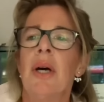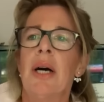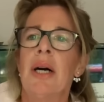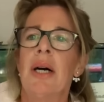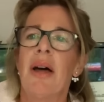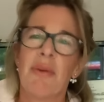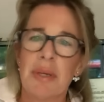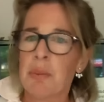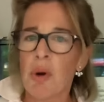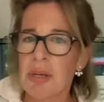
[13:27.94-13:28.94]
Otherwise,
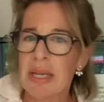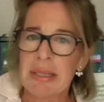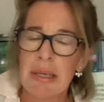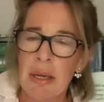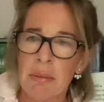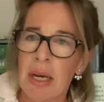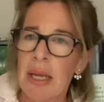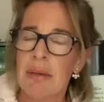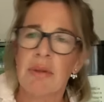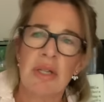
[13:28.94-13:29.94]
one gets lonely
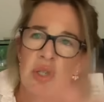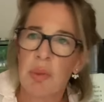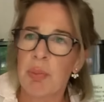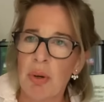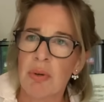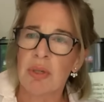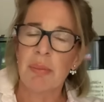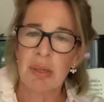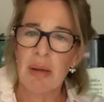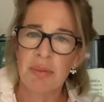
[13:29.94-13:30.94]
and is spoilt and
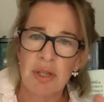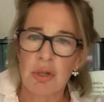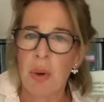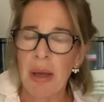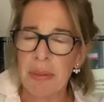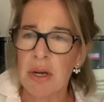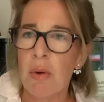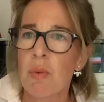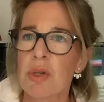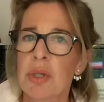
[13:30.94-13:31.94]
becomes the twat that no
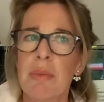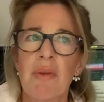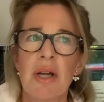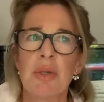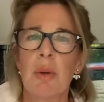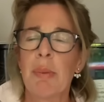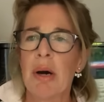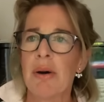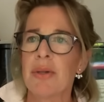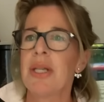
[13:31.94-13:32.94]
one wants to invite to a
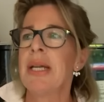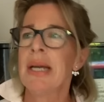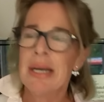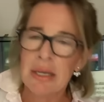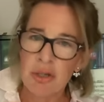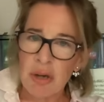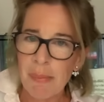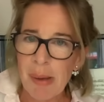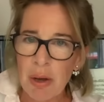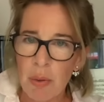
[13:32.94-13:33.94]
party. Straight
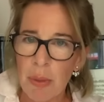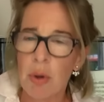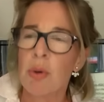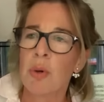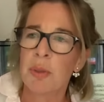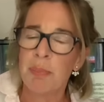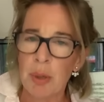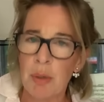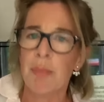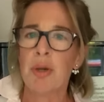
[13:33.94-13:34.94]
back on the horse.
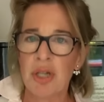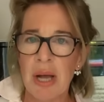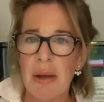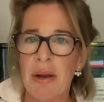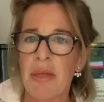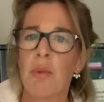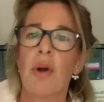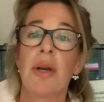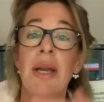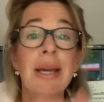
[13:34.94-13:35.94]
Boom. Pushed out another
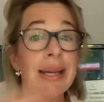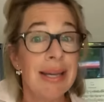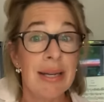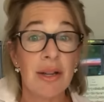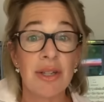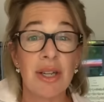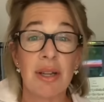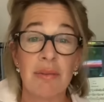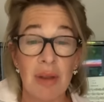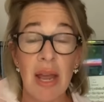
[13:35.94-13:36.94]
one in
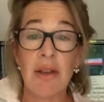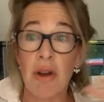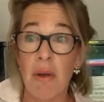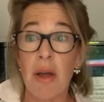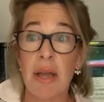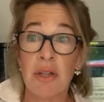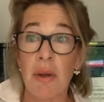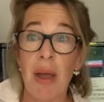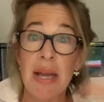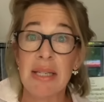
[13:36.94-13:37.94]
under, you know,
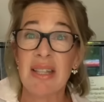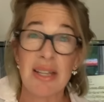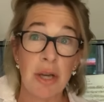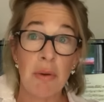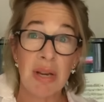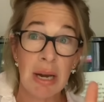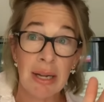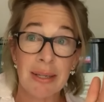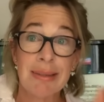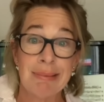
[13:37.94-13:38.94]
so eight. There's only
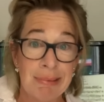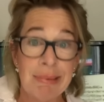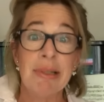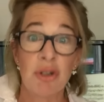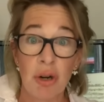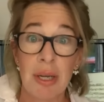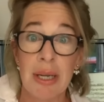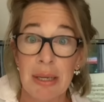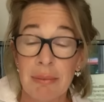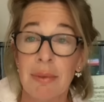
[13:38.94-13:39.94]
like
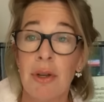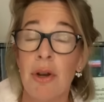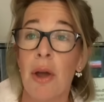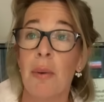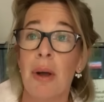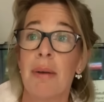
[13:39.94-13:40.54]
literally, you know,